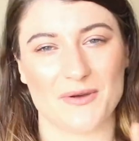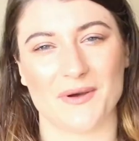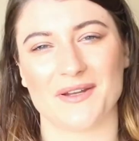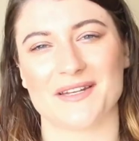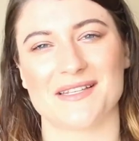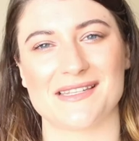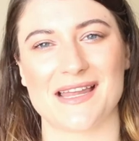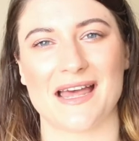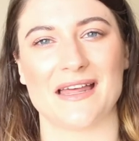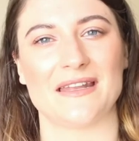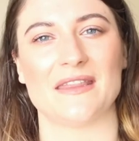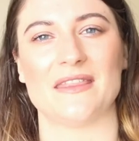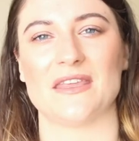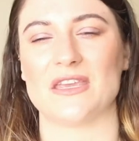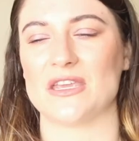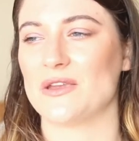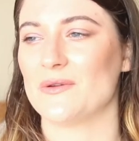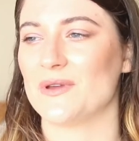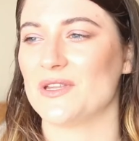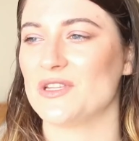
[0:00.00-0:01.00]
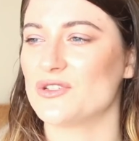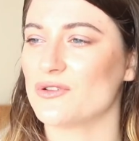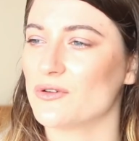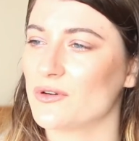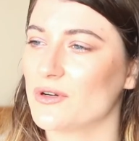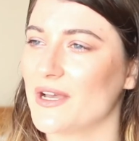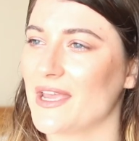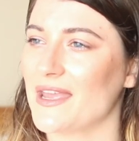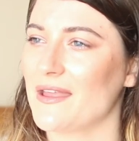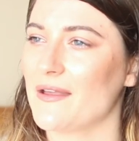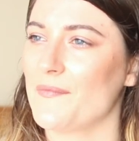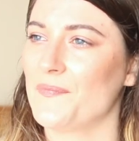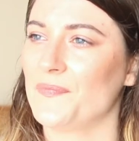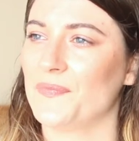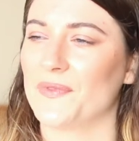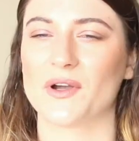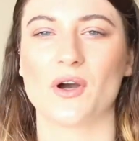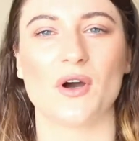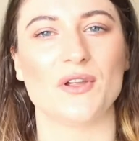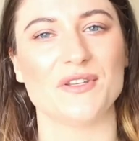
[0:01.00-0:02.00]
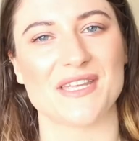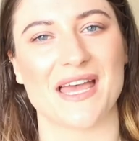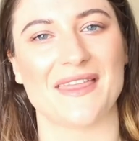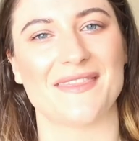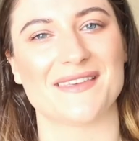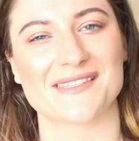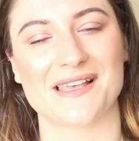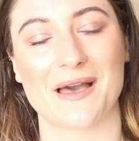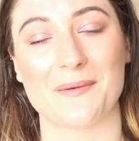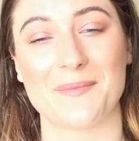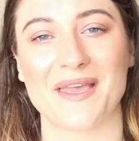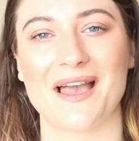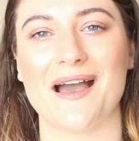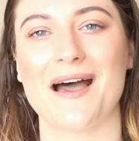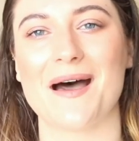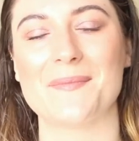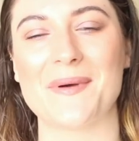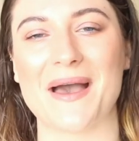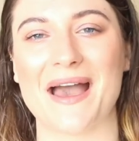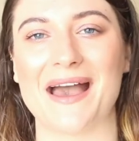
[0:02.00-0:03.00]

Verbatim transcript: understand and that you enjoy the content that's coming up.